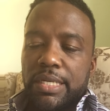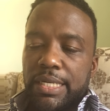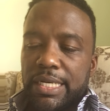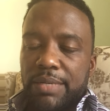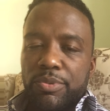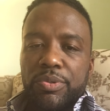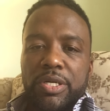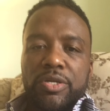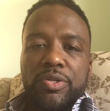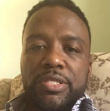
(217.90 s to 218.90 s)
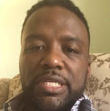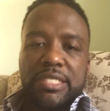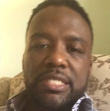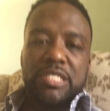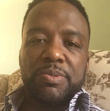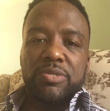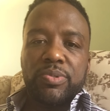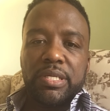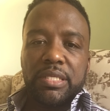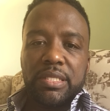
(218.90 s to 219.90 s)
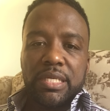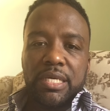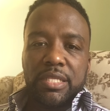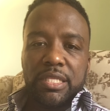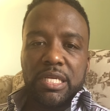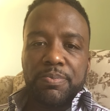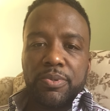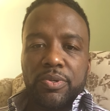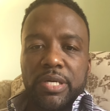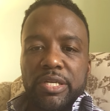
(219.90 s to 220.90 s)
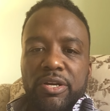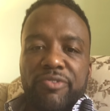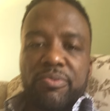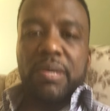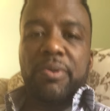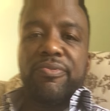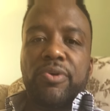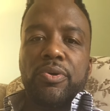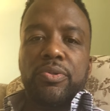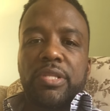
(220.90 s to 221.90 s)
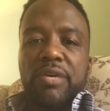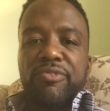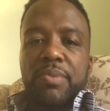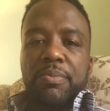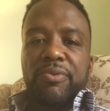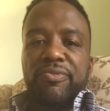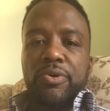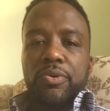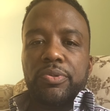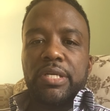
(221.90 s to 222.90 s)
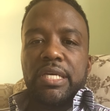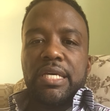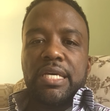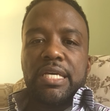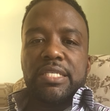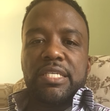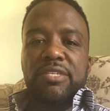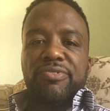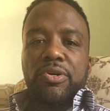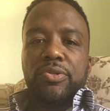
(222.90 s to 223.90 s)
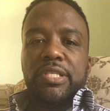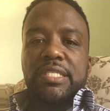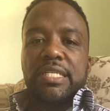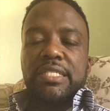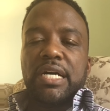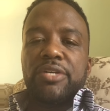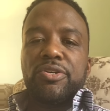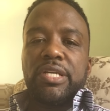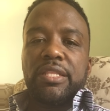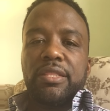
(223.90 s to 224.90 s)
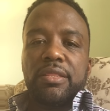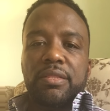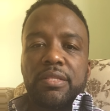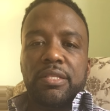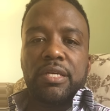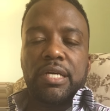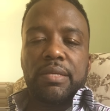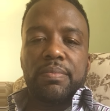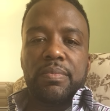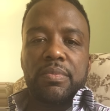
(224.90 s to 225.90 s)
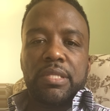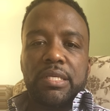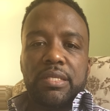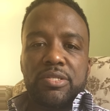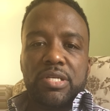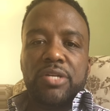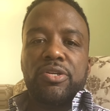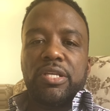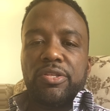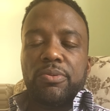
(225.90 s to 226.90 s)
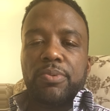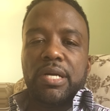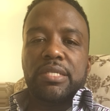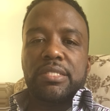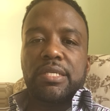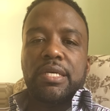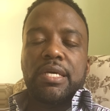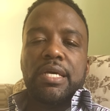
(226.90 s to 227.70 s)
We want to know the distance between the nipple and your inframammary fold. The inframammary fold is this fold that sits underneath, that is underneath your breast.